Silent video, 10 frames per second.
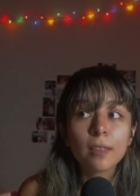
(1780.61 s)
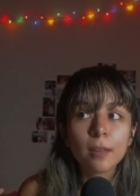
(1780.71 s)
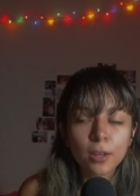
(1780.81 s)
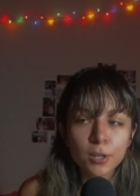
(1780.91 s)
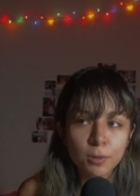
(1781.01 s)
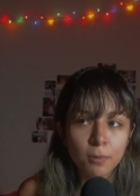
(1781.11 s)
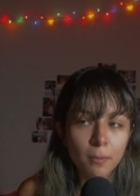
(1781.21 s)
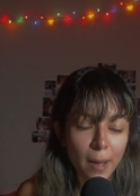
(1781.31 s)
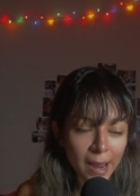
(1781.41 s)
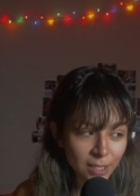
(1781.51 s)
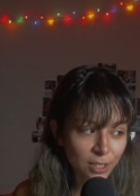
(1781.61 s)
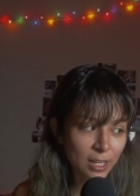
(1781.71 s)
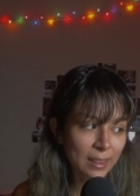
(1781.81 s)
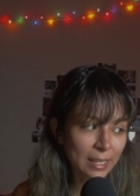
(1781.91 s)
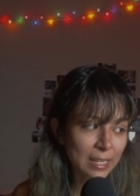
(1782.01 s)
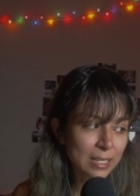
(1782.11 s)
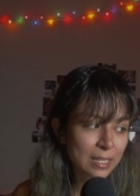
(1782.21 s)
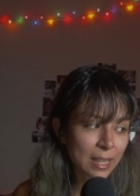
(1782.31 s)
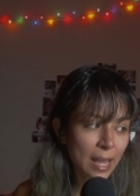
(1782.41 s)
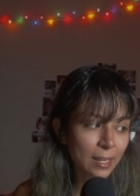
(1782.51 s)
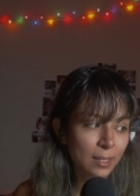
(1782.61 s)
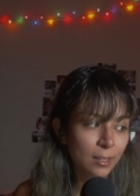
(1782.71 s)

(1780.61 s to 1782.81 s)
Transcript: There's a reminder in this that